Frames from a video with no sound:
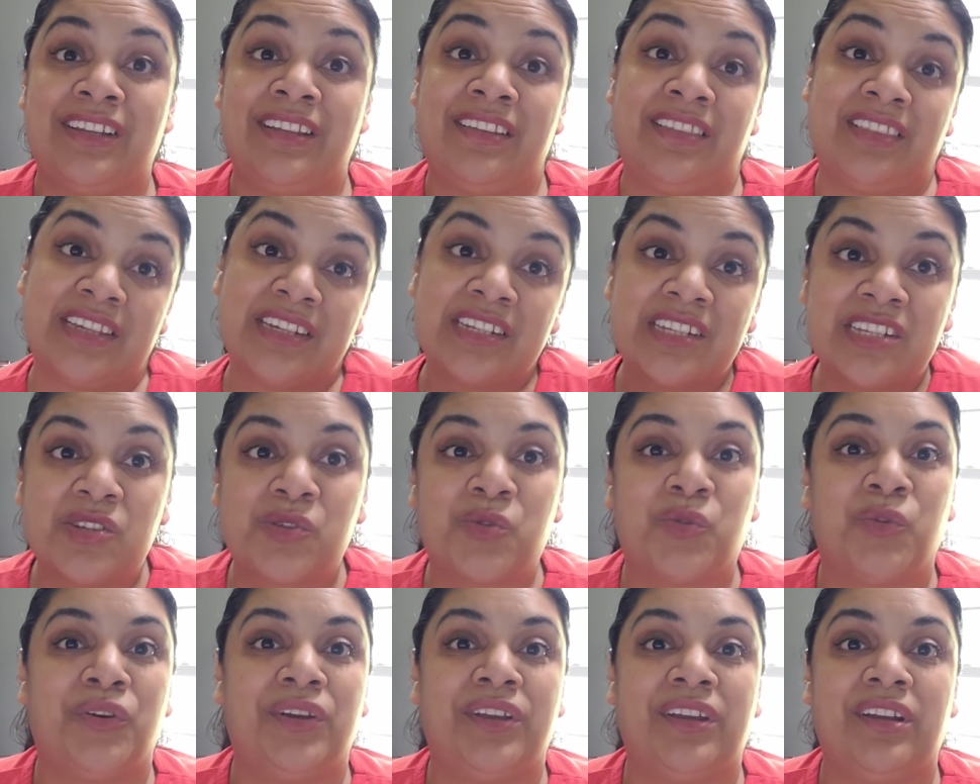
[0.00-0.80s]
this
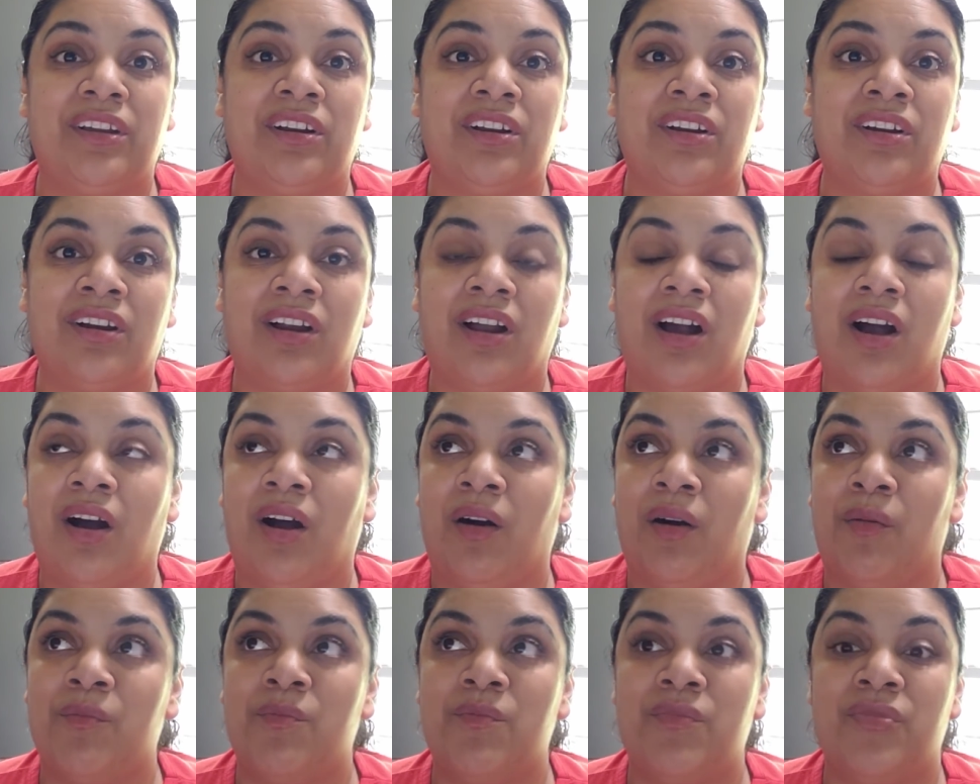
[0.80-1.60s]
school year,
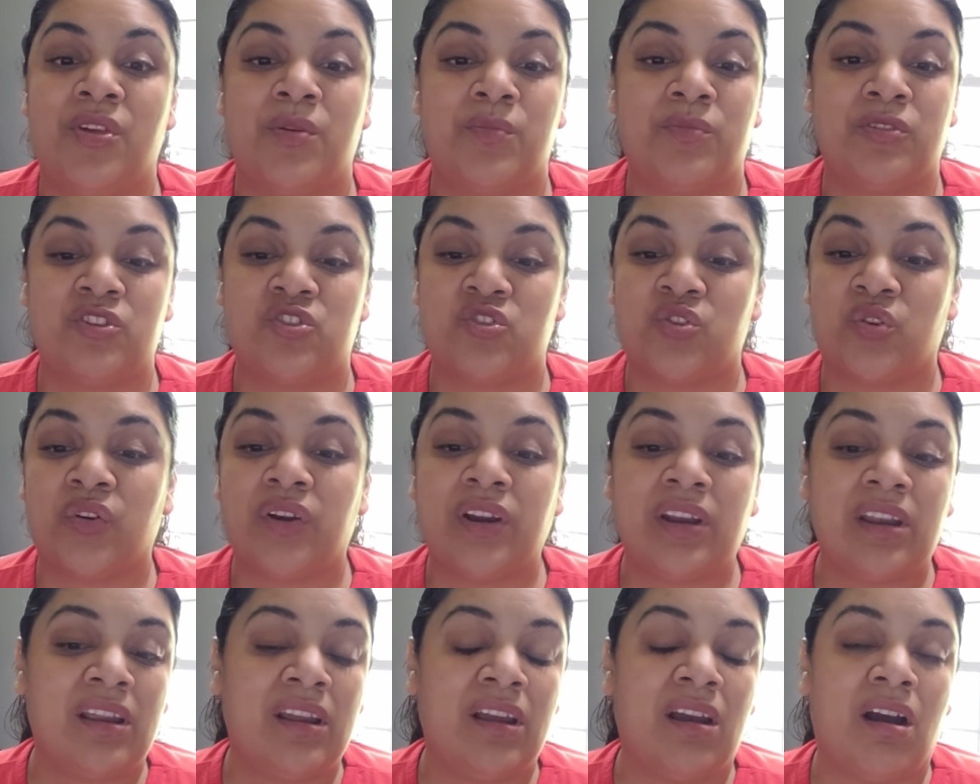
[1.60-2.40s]
the
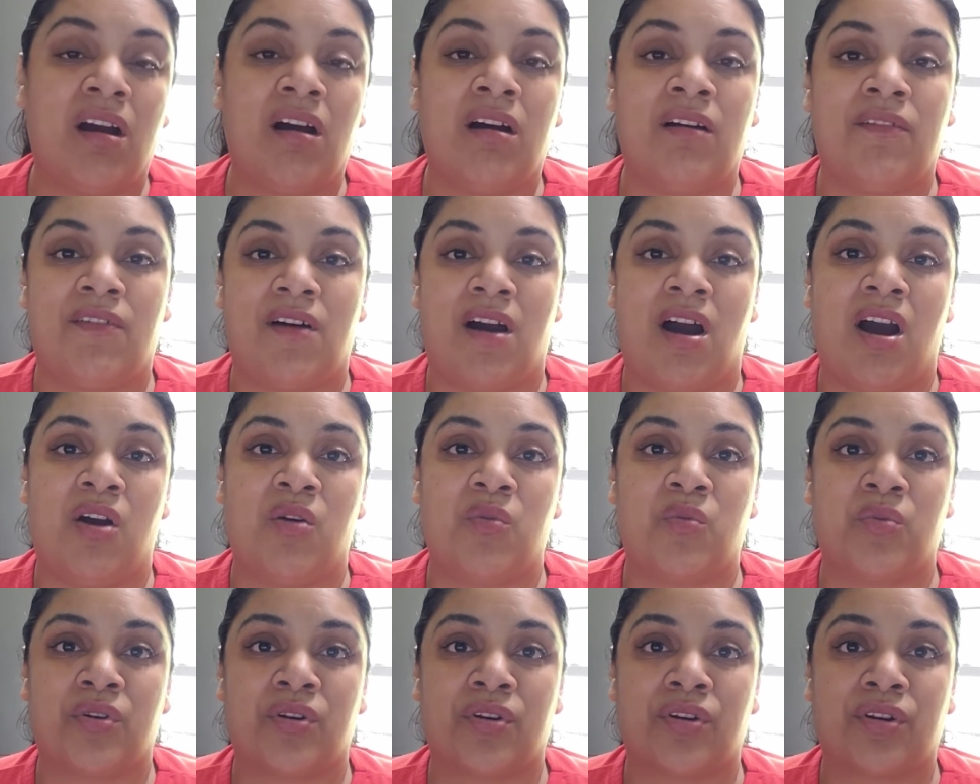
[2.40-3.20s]
majority of
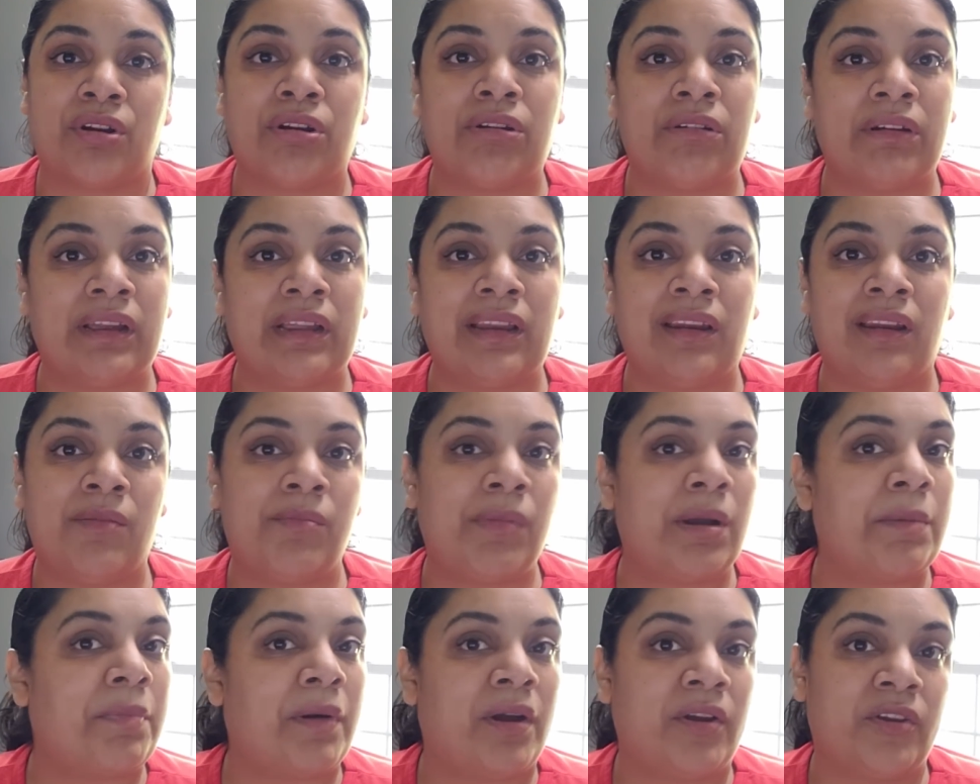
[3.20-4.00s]
our curriculum
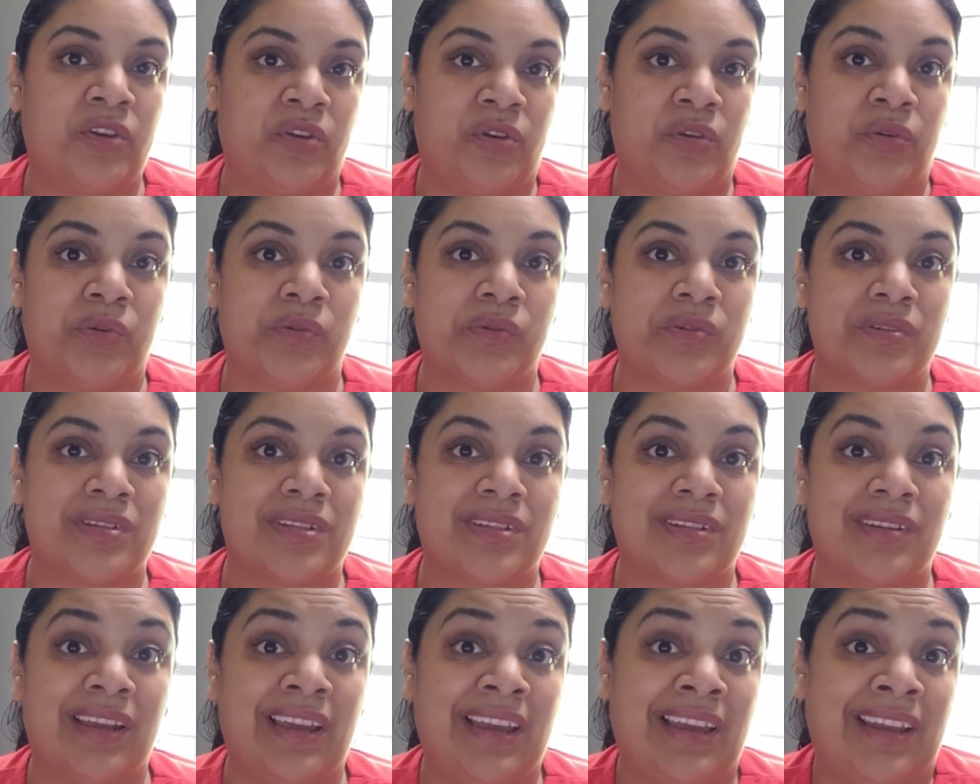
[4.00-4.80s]
I bought
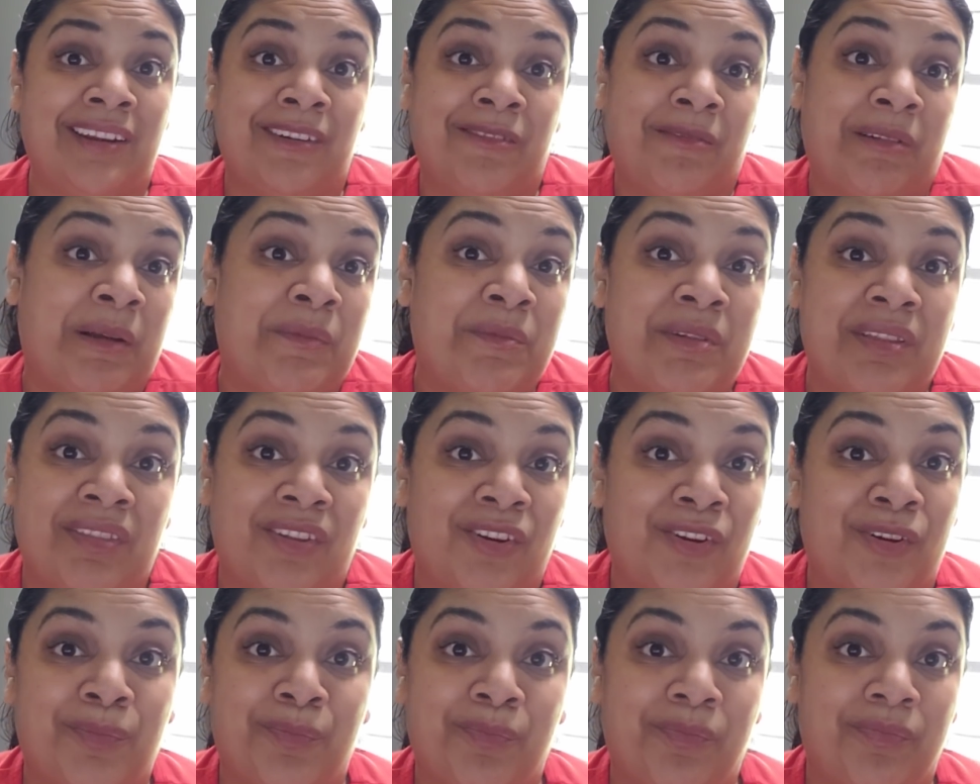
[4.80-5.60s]
used, and
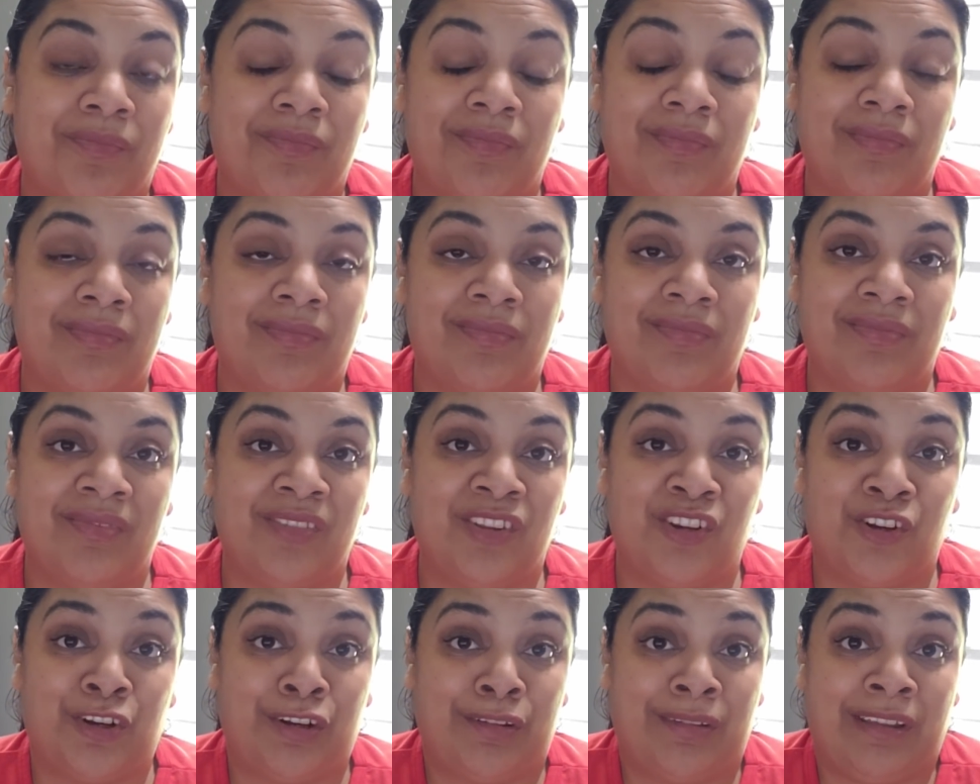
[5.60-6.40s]

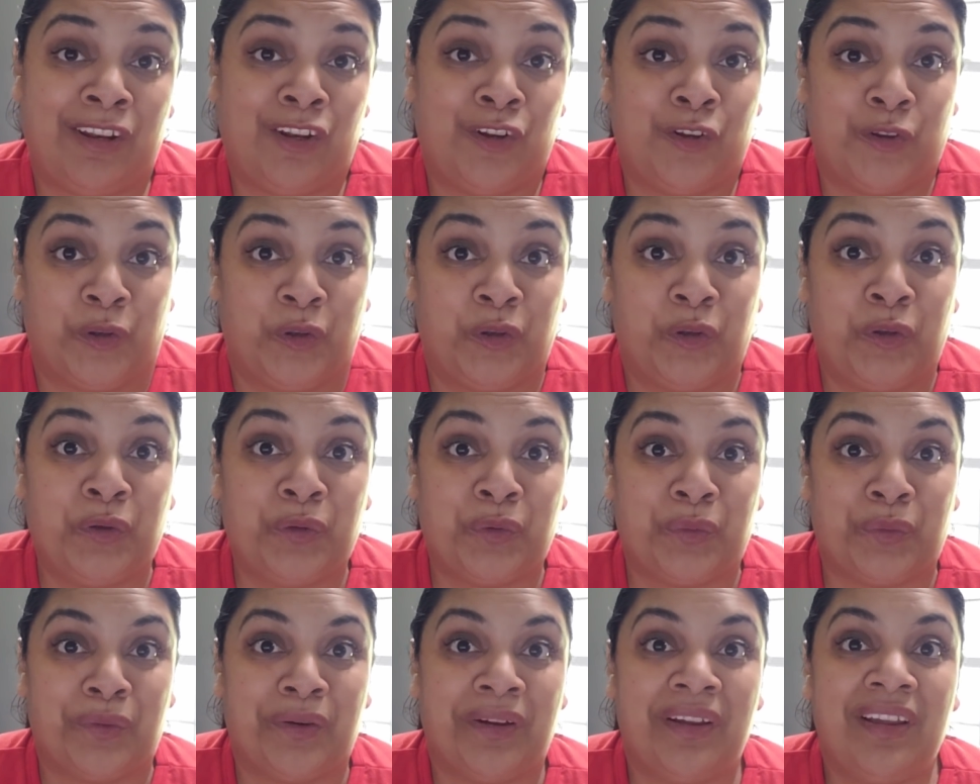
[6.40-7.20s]
they look
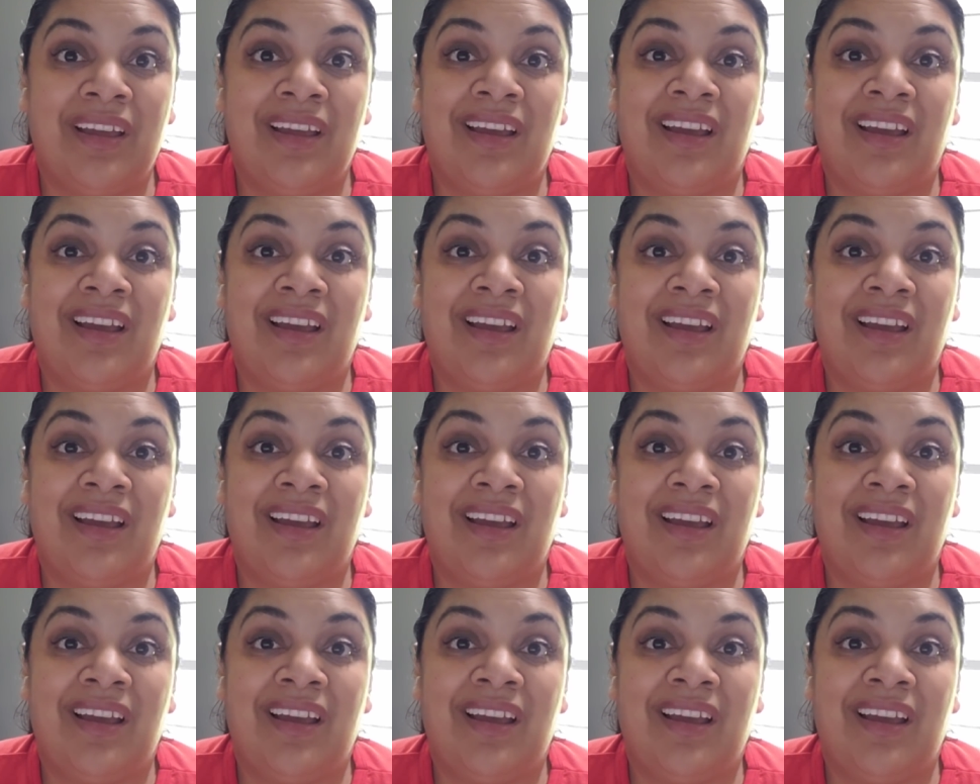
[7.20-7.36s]
new.